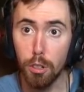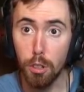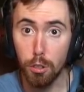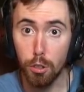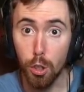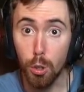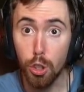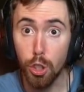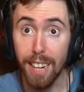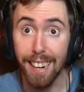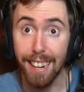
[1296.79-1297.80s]
Is this new
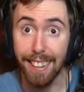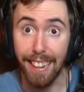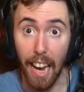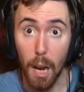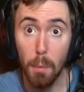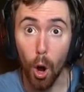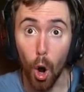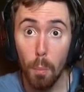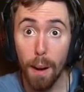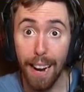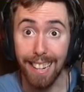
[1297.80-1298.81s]
shit in the game?
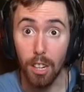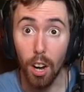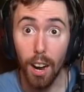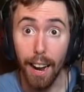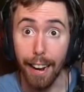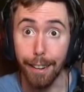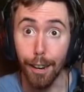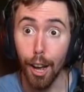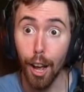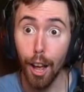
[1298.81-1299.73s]
Oh my god.